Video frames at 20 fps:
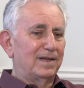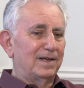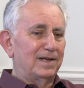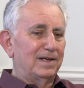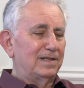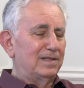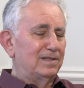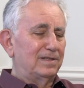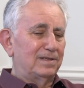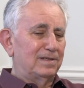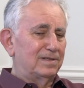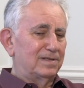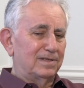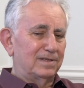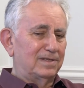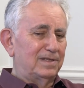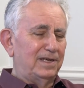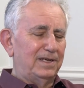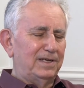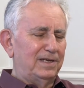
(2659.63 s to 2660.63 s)
and
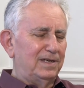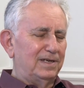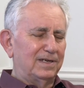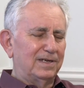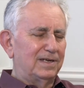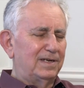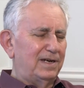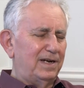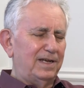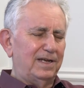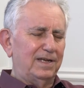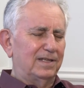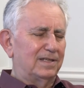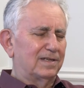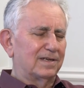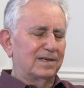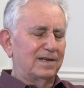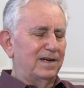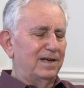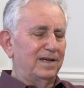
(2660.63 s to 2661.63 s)
the
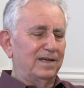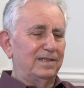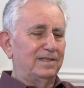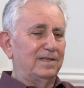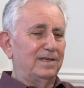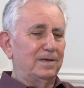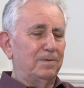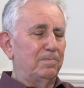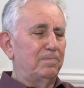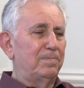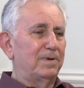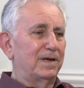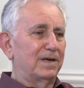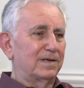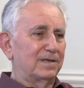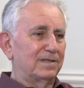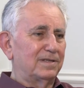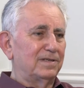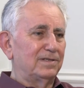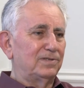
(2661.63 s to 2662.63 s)
great, great
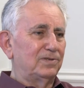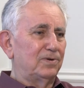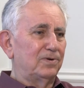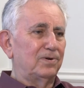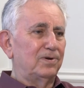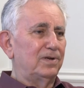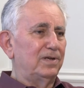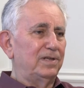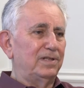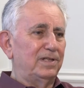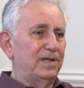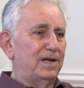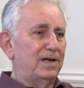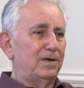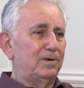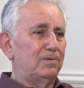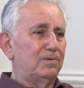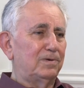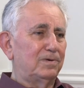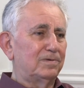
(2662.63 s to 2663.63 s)
impact is only
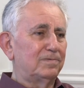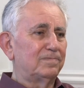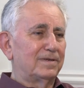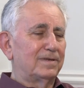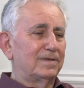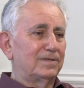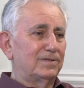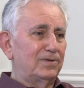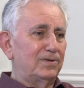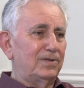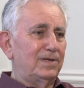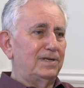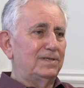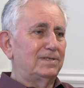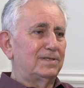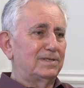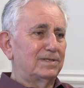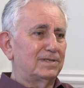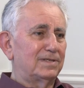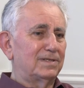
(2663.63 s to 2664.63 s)
now. So
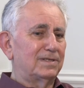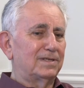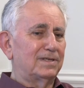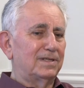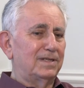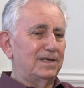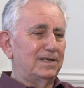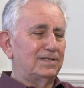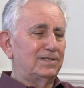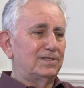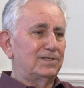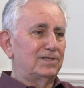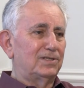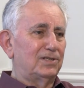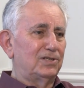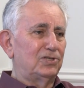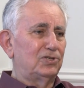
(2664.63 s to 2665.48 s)
that's, that's the